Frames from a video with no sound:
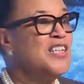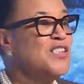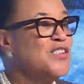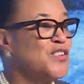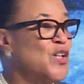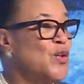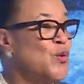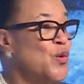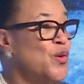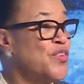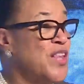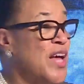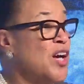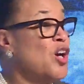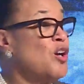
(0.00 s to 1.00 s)
So
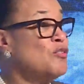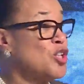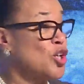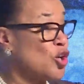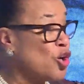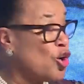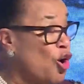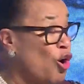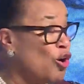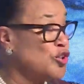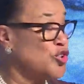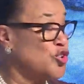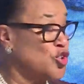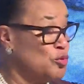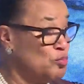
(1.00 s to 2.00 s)
they're going to
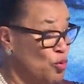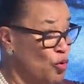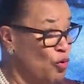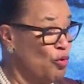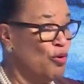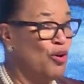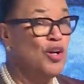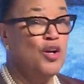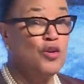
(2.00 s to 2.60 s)
cost you more.